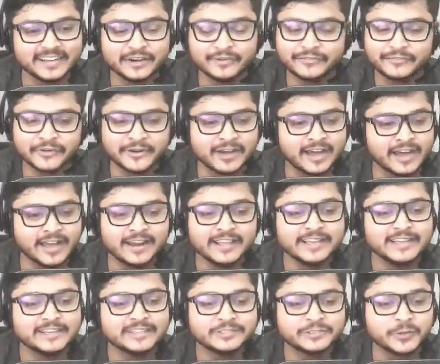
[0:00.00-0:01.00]
I forgot.
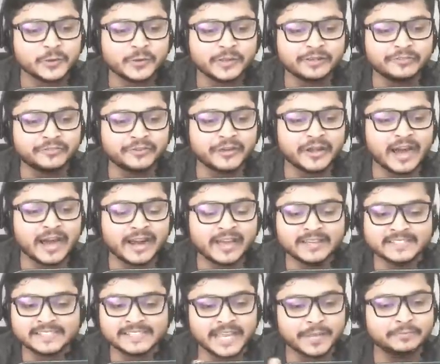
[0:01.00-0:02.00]
Totally forgot.
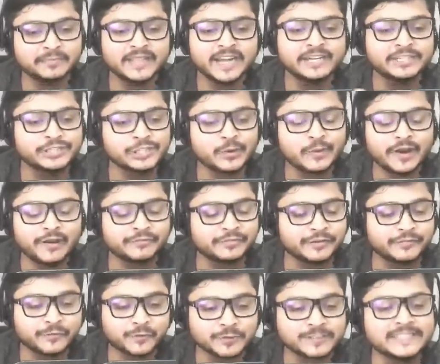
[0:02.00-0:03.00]
I skipped that show
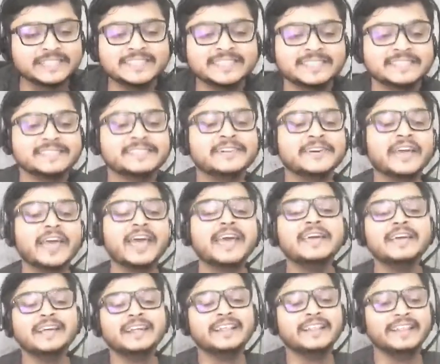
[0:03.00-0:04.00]
after 4 seasons.
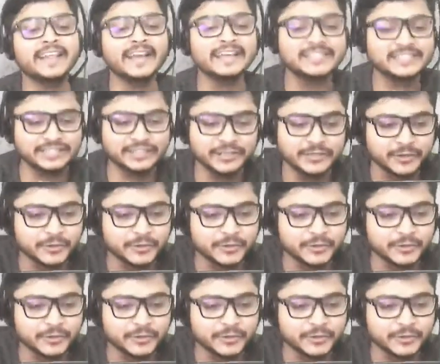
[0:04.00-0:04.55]
Okay, next to